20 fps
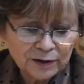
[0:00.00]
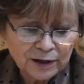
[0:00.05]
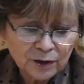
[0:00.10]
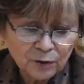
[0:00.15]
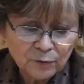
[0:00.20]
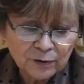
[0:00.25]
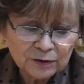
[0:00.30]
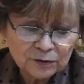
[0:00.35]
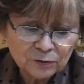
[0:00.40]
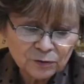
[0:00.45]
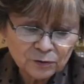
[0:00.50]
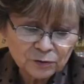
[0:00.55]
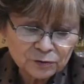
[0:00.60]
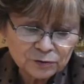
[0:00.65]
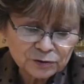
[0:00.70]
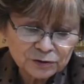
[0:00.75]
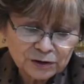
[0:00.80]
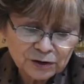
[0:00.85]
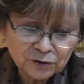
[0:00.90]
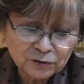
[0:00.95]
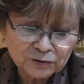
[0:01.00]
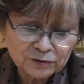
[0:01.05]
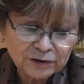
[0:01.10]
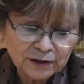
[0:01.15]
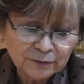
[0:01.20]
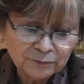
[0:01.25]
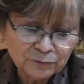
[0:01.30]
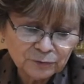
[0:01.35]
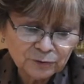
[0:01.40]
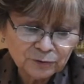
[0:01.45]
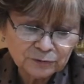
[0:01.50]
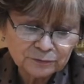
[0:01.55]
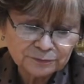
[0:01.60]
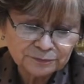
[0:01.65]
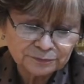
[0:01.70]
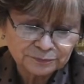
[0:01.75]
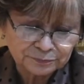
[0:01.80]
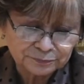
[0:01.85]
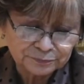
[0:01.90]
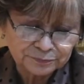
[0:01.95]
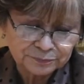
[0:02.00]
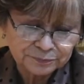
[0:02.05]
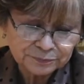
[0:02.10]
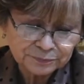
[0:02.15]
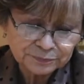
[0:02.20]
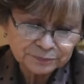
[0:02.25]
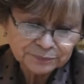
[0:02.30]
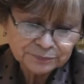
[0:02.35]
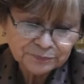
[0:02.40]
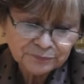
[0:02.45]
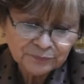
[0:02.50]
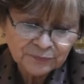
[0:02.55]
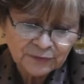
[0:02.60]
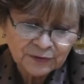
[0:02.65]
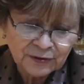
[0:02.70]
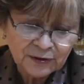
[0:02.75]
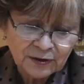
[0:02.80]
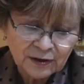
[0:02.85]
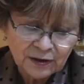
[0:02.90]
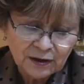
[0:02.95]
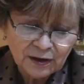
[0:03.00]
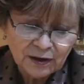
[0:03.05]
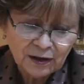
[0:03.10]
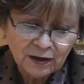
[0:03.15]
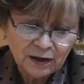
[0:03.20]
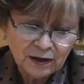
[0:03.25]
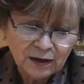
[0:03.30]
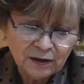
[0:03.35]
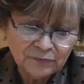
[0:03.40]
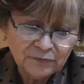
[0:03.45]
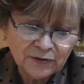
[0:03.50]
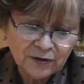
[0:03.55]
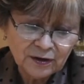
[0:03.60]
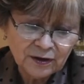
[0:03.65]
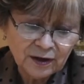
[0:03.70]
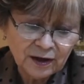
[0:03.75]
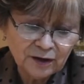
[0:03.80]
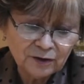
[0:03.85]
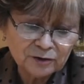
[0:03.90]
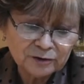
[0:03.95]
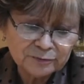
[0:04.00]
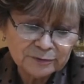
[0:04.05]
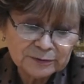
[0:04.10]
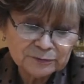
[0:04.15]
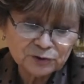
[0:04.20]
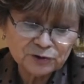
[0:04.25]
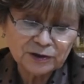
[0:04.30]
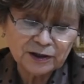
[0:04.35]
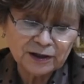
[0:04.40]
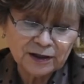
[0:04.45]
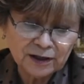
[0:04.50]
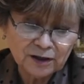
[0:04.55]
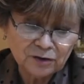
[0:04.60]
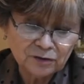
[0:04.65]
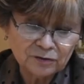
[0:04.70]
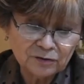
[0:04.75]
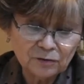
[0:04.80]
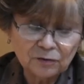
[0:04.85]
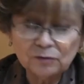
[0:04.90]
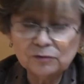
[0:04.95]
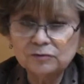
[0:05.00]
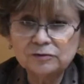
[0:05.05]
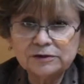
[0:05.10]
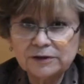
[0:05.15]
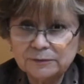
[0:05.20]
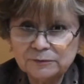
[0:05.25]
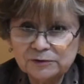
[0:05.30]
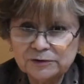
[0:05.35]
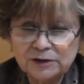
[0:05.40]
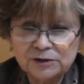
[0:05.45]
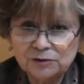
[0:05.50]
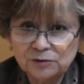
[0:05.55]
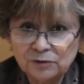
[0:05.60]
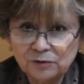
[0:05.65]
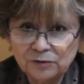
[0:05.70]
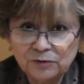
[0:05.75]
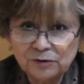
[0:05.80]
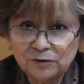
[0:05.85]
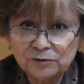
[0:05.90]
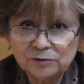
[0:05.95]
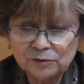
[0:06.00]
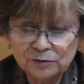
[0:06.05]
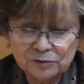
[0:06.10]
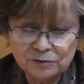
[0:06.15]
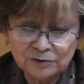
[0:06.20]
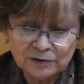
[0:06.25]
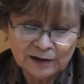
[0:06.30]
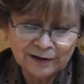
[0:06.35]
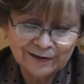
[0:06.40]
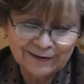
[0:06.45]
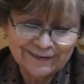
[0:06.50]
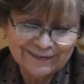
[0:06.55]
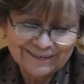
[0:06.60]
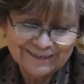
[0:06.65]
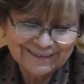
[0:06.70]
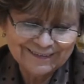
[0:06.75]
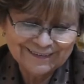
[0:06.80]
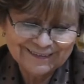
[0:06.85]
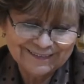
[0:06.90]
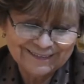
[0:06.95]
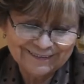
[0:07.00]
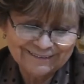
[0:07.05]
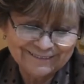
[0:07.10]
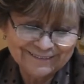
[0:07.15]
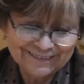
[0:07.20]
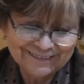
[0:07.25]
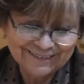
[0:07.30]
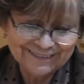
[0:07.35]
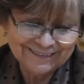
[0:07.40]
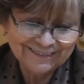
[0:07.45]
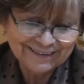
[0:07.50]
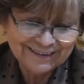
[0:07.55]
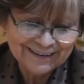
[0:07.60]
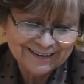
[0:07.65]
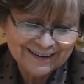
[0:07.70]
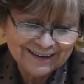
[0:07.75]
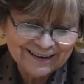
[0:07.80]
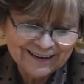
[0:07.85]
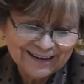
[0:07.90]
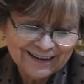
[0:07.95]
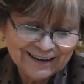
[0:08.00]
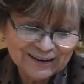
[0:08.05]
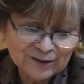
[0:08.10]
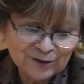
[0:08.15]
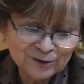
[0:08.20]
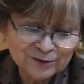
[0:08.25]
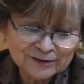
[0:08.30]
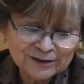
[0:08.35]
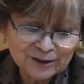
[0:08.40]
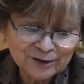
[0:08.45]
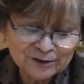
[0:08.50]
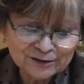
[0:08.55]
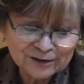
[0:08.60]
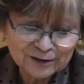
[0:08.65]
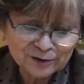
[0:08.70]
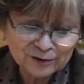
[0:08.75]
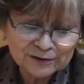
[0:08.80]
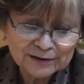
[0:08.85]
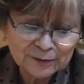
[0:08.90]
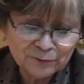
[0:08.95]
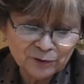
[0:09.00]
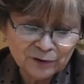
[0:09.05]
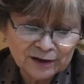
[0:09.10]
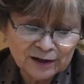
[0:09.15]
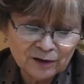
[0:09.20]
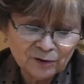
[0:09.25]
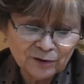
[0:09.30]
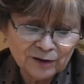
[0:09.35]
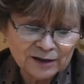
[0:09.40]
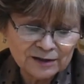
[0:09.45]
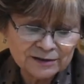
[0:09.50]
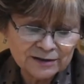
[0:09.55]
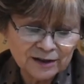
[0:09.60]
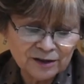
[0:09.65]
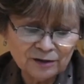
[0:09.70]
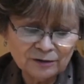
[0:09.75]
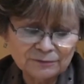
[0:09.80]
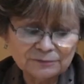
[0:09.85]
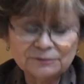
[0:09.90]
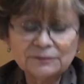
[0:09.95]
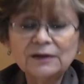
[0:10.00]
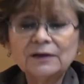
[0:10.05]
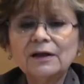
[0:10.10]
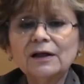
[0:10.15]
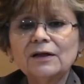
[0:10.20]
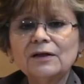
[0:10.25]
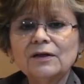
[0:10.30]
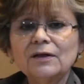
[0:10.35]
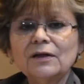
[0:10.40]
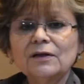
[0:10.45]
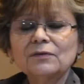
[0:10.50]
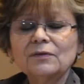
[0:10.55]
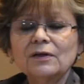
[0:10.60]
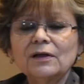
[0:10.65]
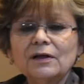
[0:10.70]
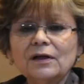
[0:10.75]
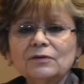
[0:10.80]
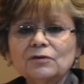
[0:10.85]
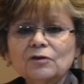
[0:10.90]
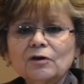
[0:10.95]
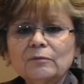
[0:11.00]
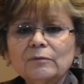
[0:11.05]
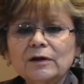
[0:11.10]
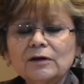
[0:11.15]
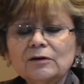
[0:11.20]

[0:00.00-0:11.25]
But when the sons of Ammon, they themselves says, oh, we have become repulsive to David, then the sons of David, the, I'm sorry, the sons of Ammon, what did they say?